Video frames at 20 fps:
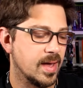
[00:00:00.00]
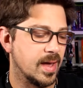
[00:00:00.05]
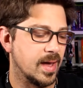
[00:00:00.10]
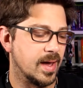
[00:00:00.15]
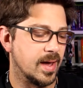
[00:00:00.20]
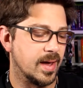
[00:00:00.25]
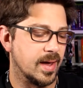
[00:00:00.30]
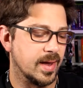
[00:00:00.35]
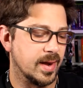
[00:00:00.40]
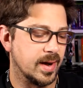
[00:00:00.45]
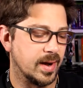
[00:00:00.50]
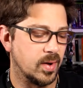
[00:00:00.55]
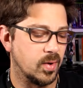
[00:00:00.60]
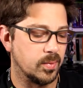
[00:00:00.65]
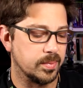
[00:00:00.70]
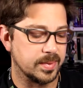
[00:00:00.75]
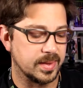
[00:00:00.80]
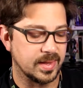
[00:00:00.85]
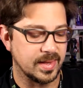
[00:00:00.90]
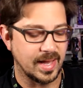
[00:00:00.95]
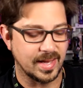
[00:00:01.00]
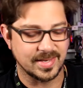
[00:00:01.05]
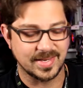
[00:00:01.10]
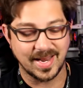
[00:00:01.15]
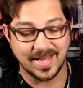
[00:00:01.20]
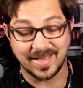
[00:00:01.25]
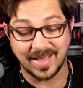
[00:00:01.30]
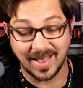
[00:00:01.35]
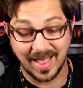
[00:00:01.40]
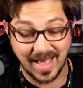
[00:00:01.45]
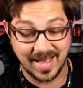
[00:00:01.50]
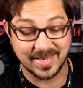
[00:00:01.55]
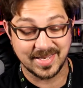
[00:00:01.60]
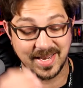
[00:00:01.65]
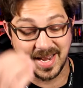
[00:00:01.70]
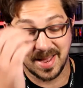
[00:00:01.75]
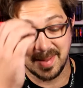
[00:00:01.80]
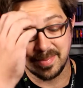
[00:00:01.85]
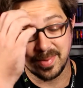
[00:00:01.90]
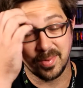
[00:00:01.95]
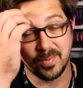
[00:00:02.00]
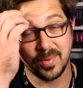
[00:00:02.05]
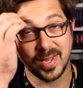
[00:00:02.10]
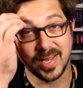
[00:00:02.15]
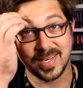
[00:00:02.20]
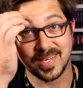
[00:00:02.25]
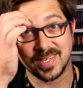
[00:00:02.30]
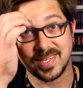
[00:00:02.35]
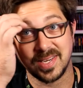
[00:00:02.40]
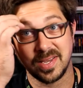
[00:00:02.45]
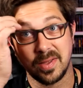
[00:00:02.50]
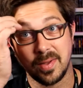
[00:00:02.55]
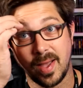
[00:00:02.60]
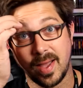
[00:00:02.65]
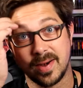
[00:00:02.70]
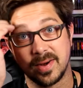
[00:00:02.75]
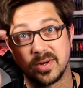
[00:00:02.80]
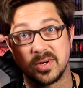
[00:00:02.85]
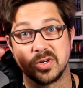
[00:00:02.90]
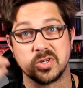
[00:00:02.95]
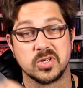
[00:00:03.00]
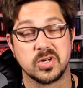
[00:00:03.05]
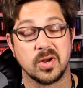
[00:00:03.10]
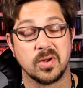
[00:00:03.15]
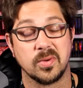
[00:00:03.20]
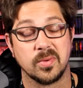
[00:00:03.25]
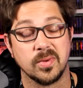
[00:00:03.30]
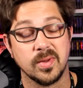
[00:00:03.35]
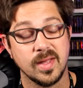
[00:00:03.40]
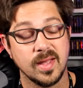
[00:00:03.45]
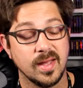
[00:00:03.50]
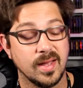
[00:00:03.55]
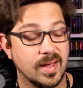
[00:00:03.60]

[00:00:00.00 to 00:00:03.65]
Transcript: And I hope that that's not the last time that we get to see you out at a show.